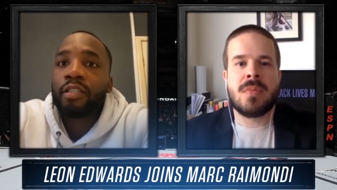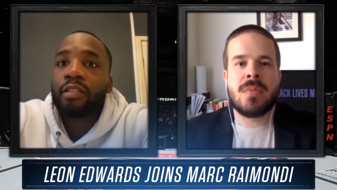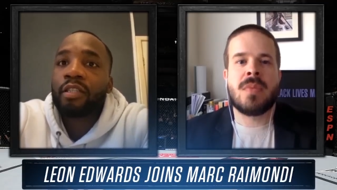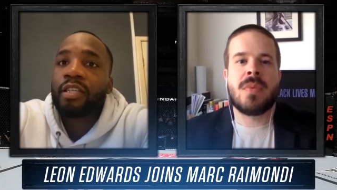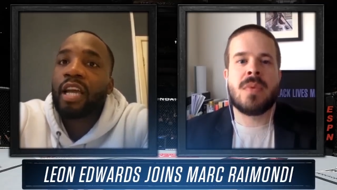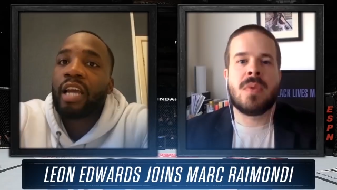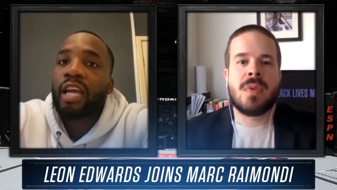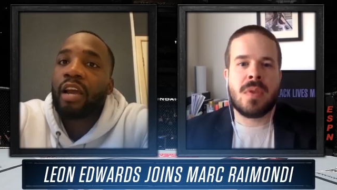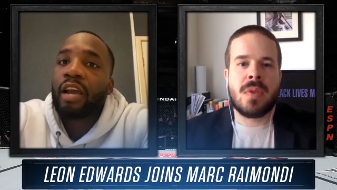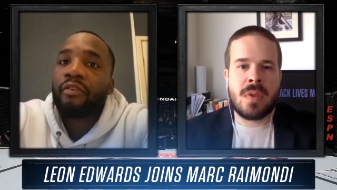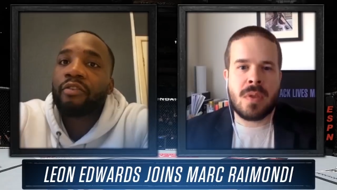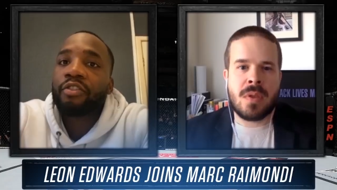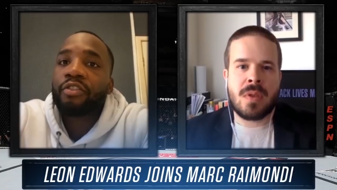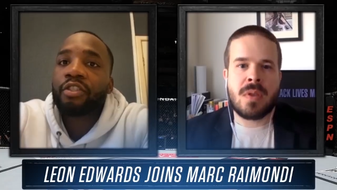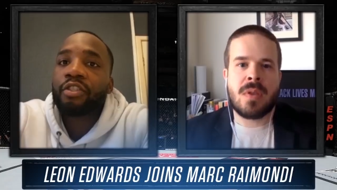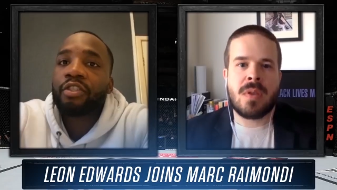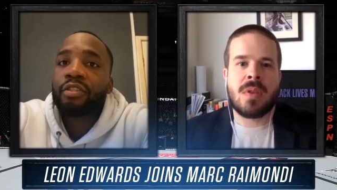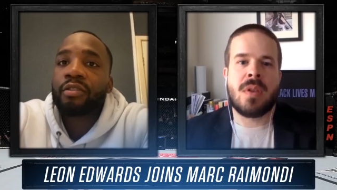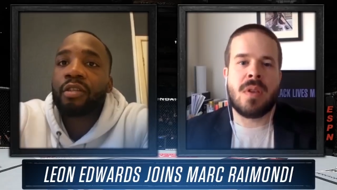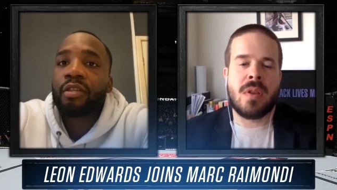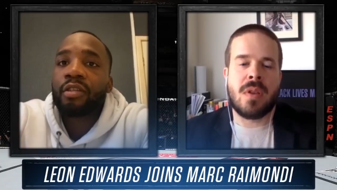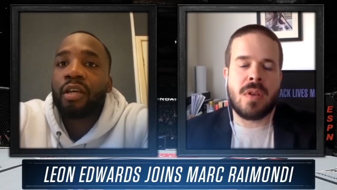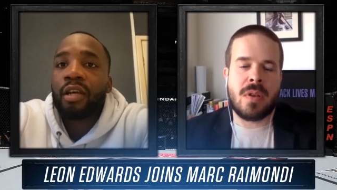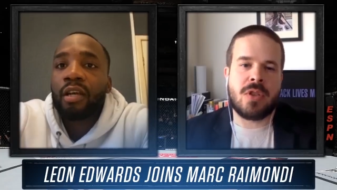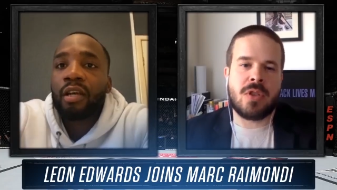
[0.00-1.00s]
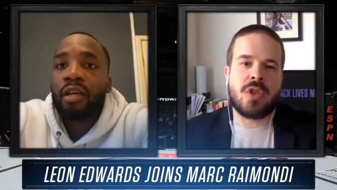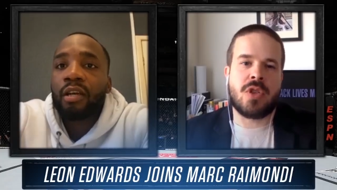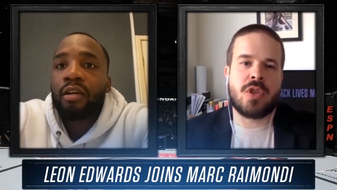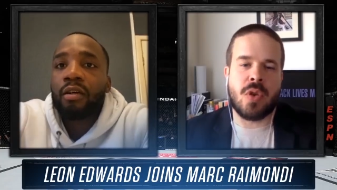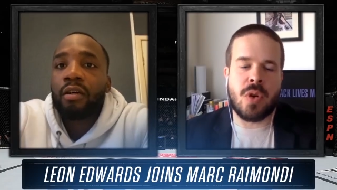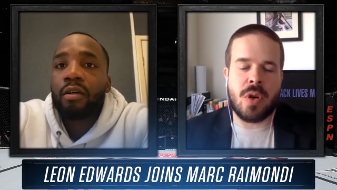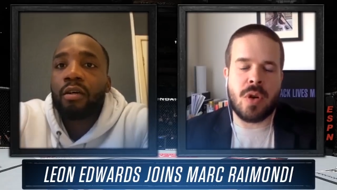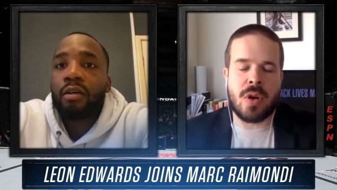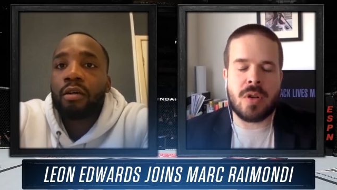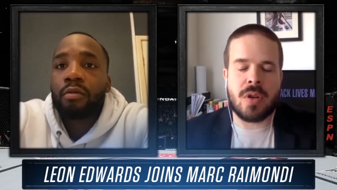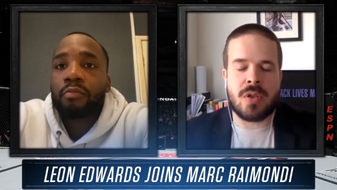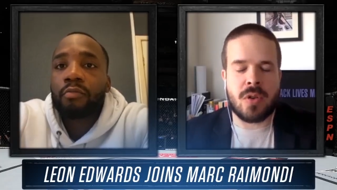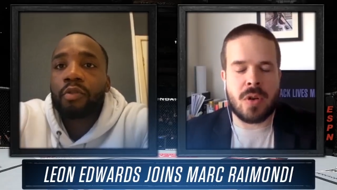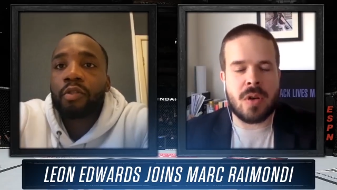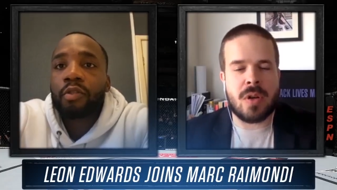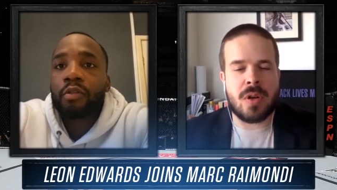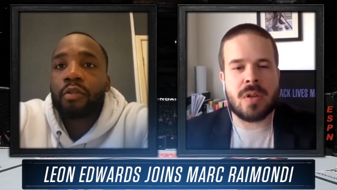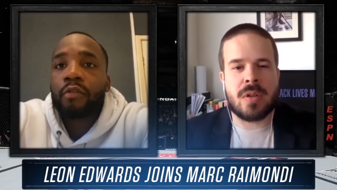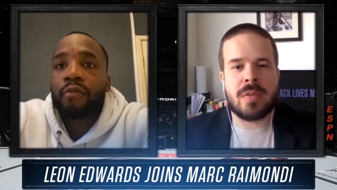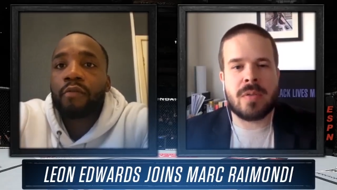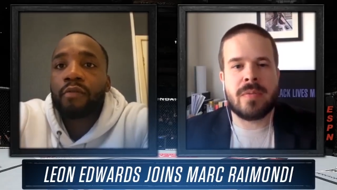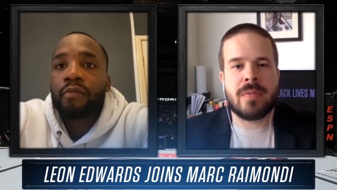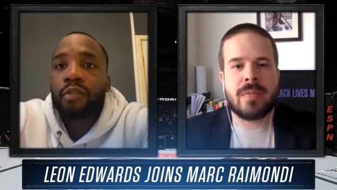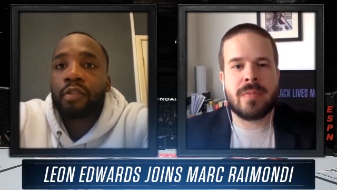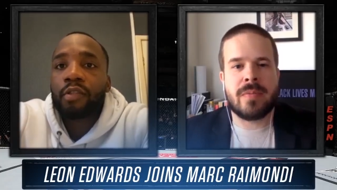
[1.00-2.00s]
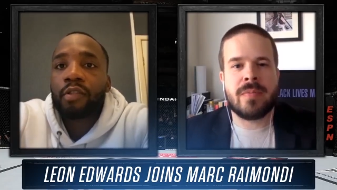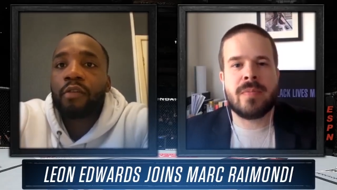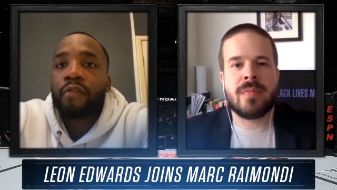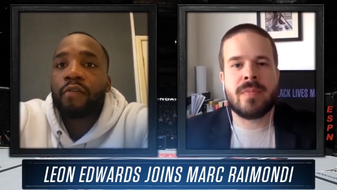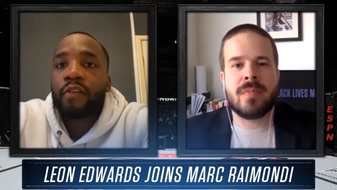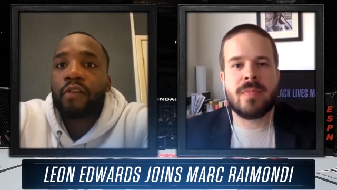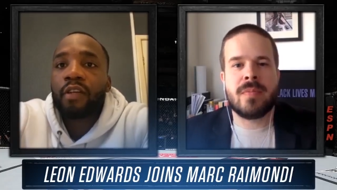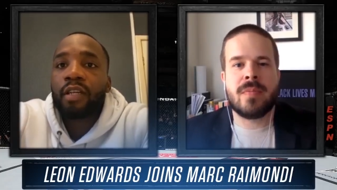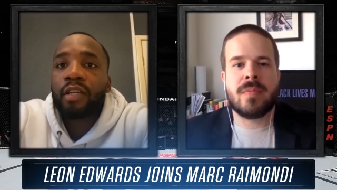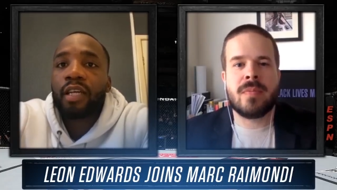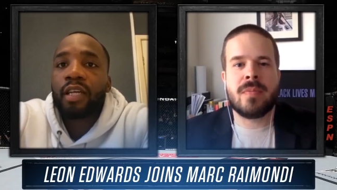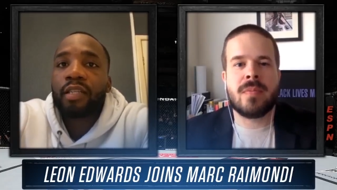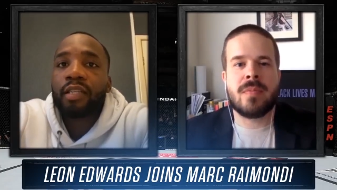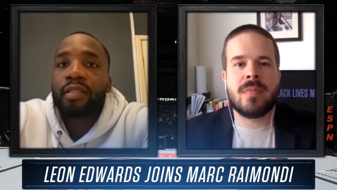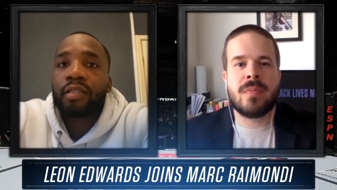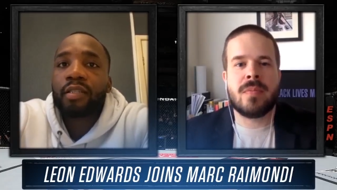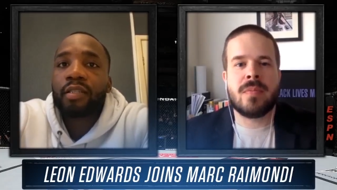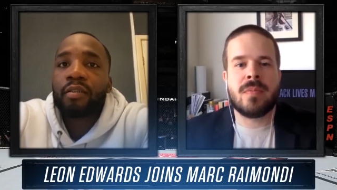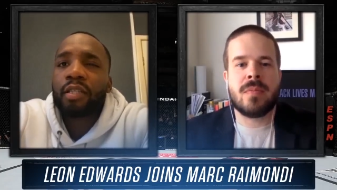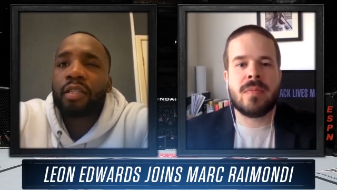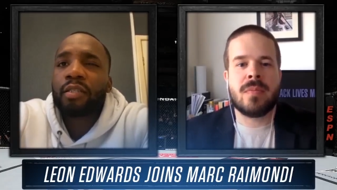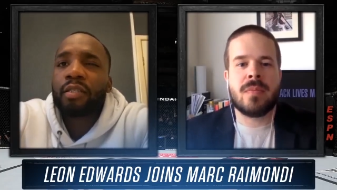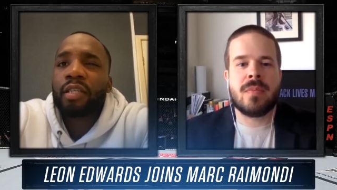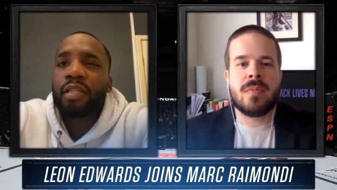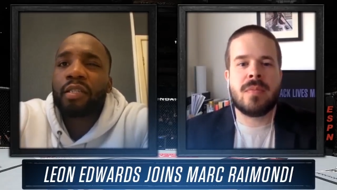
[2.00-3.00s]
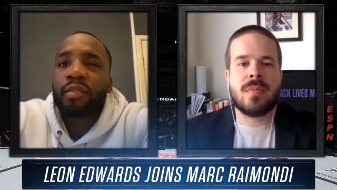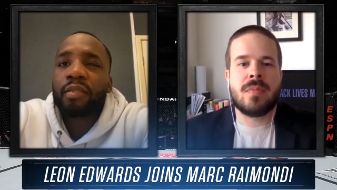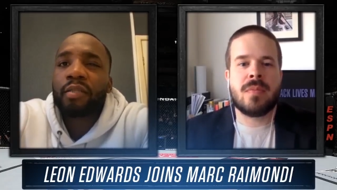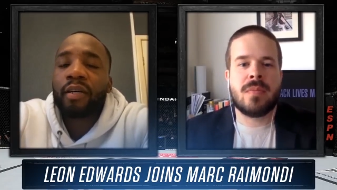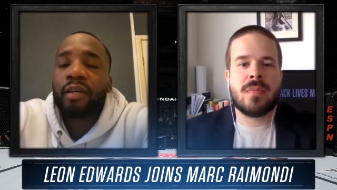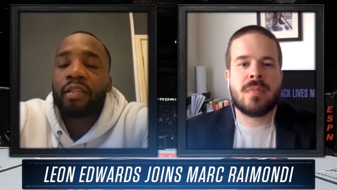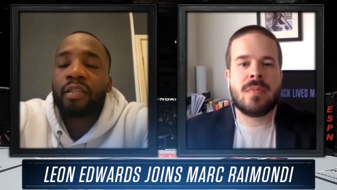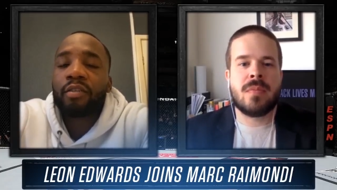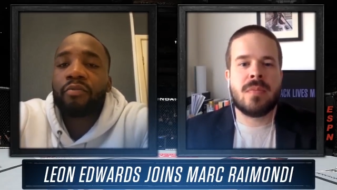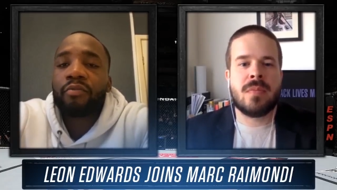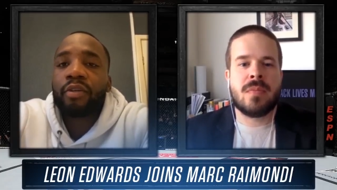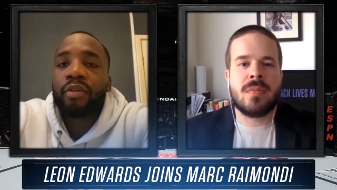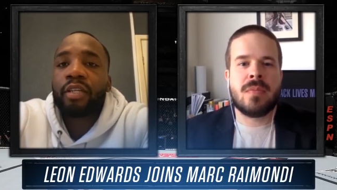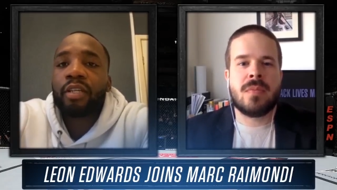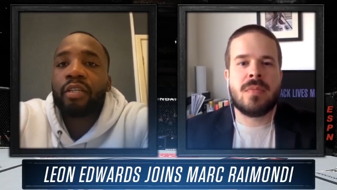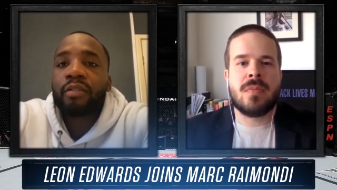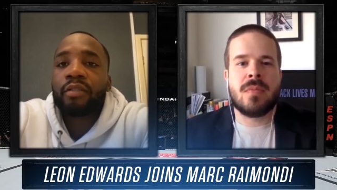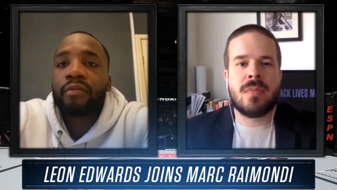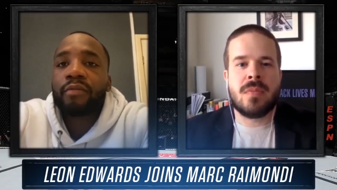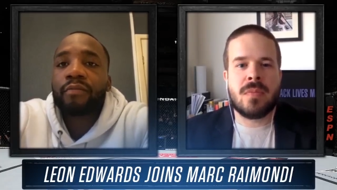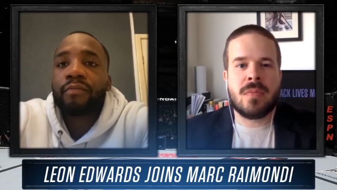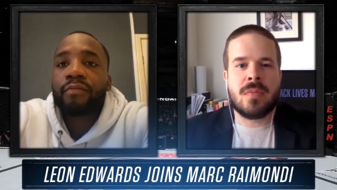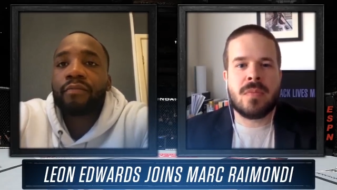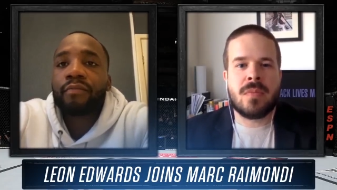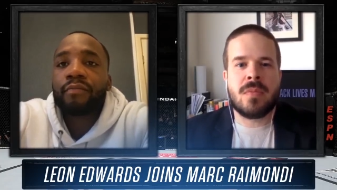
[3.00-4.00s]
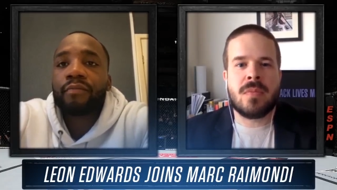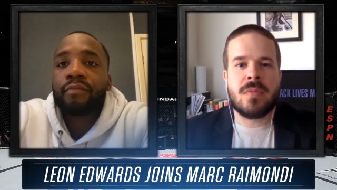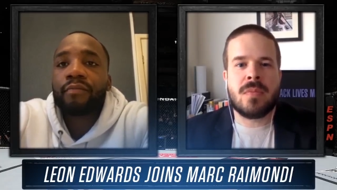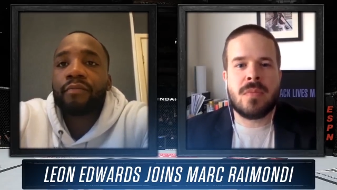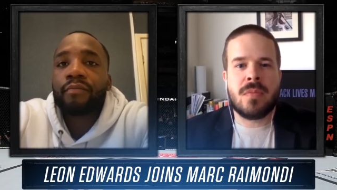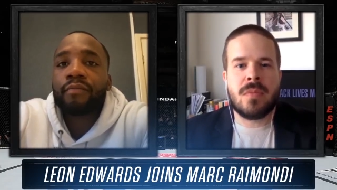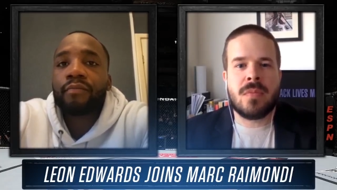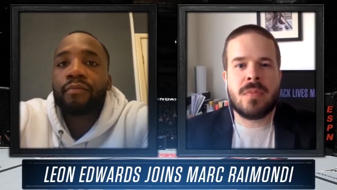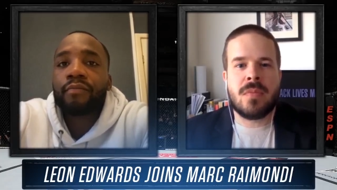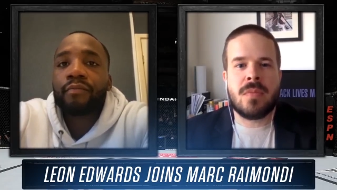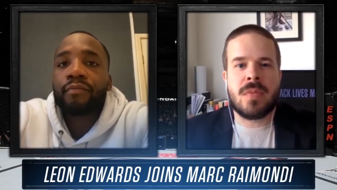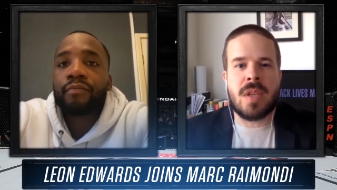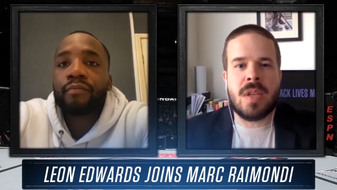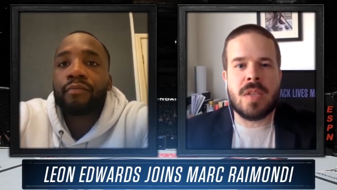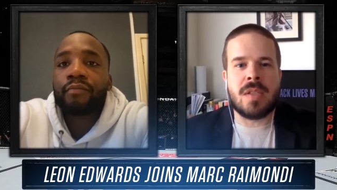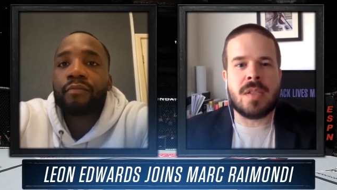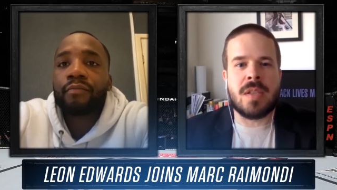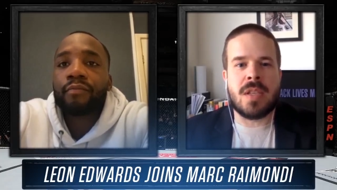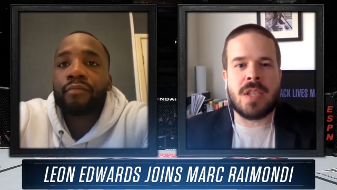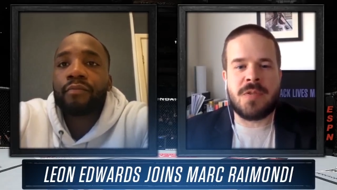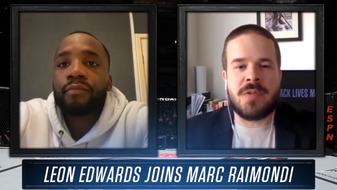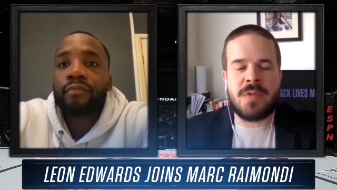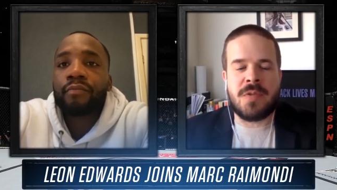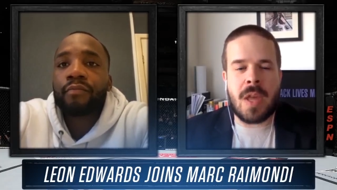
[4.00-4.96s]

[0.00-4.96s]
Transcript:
Speaker 1: in, in the garage and sure, um, sure that. So that's that's about it, really. Is is